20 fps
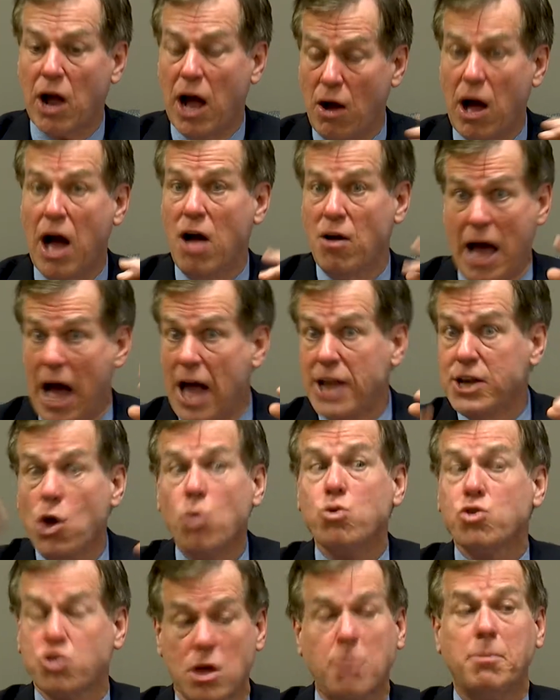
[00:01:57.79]
i i i
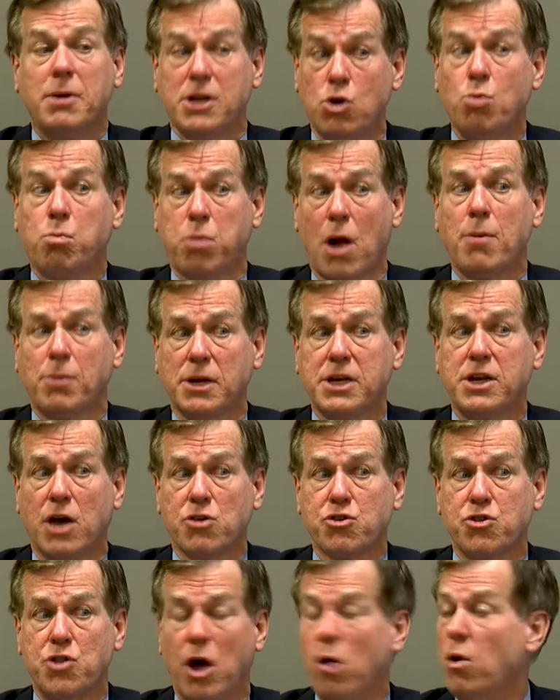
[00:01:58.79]
know somebody who probably
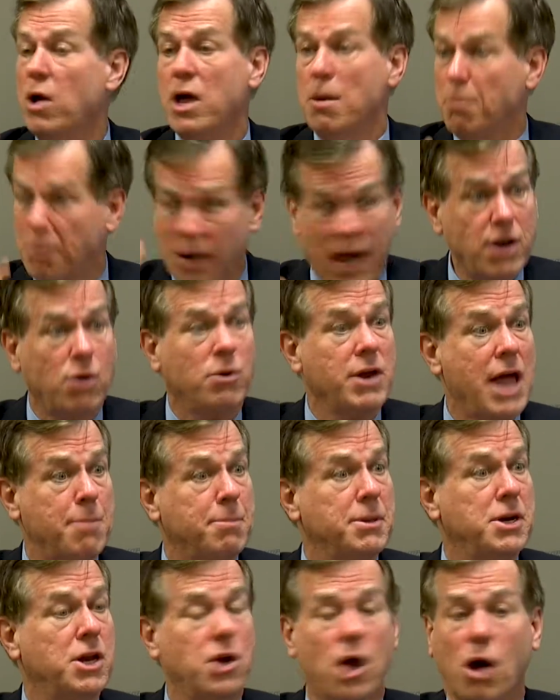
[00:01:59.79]
does know, but I don't
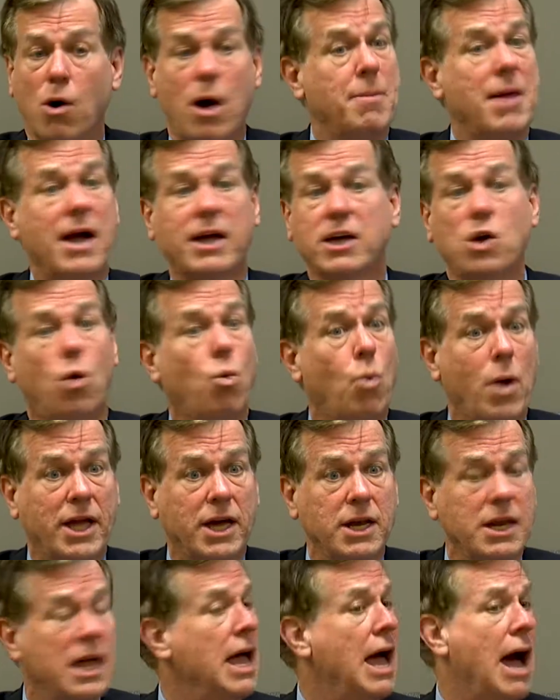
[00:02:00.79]
happen to know. I'm not going to wing
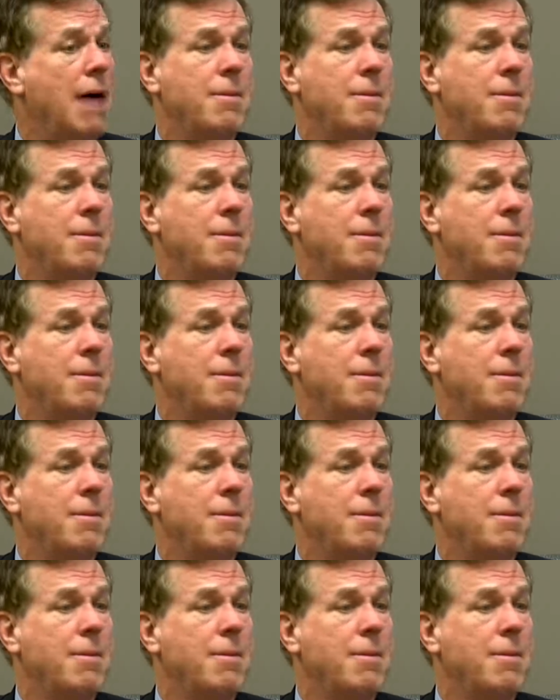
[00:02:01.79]
it.